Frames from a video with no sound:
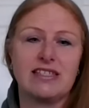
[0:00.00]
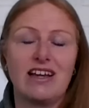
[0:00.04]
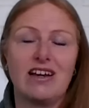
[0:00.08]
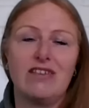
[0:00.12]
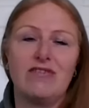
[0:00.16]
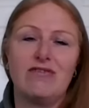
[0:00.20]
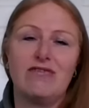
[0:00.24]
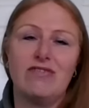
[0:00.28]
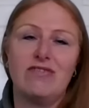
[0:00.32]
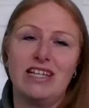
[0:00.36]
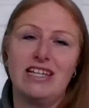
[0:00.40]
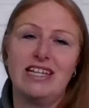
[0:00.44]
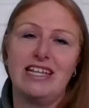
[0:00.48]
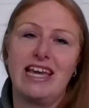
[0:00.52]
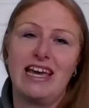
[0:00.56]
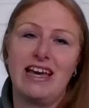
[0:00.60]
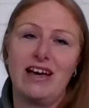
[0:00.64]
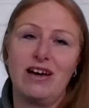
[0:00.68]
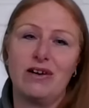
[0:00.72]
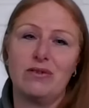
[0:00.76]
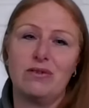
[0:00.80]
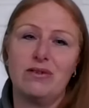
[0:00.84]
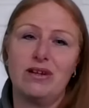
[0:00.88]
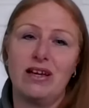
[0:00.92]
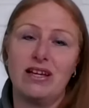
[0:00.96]
I really
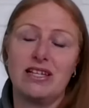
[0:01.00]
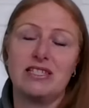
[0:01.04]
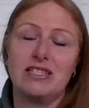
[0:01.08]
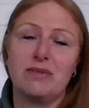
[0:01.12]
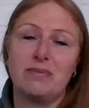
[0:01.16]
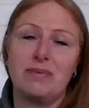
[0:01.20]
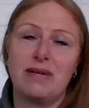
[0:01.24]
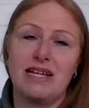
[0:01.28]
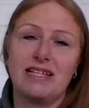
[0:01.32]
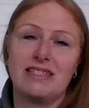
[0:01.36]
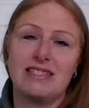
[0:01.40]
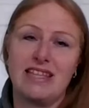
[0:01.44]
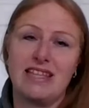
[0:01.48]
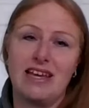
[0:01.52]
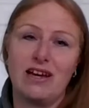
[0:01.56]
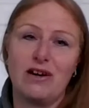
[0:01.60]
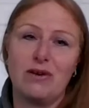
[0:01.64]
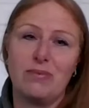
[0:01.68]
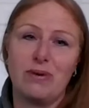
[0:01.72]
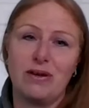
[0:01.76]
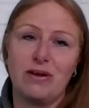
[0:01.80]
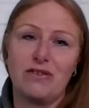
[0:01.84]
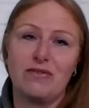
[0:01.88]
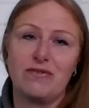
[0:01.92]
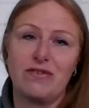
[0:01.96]
like to be able to help
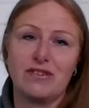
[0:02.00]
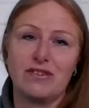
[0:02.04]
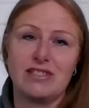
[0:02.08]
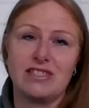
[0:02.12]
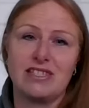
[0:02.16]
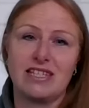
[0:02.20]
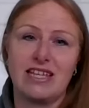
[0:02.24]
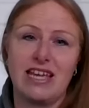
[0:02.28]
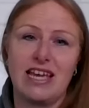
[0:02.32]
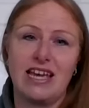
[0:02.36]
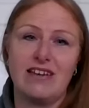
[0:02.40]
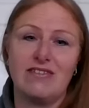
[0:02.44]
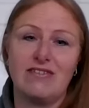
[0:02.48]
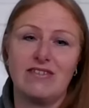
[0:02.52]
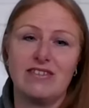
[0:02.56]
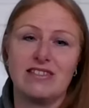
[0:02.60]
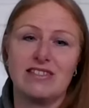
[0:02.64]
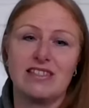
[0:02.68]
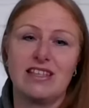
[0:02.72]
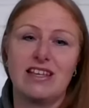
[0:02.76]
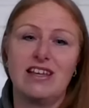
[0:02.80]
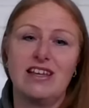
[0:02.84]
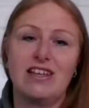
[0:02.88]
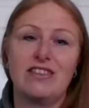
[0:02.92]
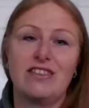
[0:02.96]
other foster carers
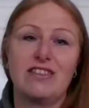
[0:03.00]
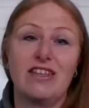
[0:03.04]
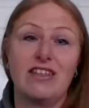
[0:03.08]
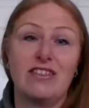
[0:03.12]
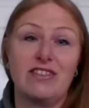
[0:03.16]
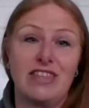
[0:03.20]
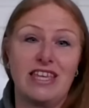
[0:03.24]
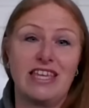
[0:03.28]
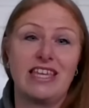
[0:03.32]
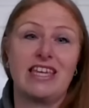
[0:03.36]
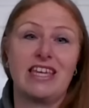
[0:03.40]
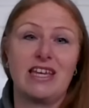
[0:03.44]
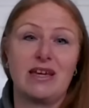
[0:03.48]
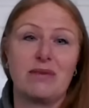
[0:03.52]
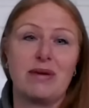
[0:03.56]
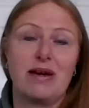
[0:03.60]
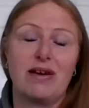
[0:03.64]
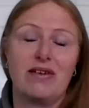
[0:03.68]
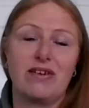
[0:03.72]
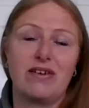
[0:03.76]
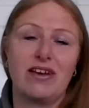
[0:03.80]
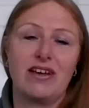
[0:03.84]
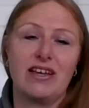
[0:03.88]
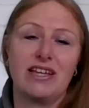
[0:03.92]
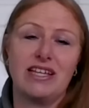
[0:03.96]
that are thinking
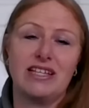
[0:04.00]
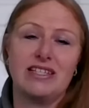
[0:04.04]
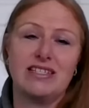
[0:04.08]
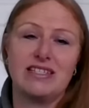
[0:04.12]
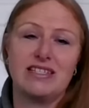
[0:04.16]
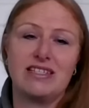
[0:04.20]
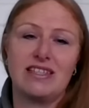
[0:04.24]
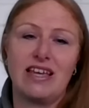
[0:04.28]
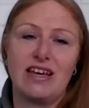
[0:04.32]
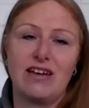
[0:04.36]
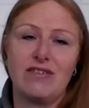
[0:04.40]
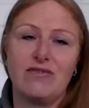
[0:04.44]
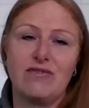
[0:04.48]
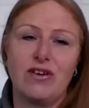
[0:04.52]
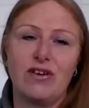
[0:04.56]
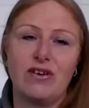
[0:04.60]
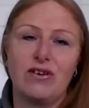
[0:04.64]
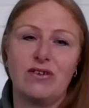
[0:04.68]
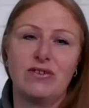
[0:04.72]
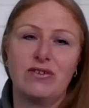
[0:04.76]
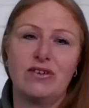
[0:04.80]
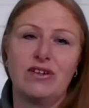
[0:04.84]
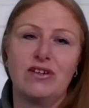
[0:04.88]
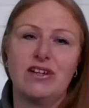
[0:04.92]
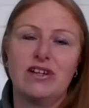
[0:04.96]
about going into that
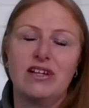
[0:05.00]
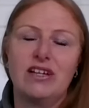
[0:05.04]
role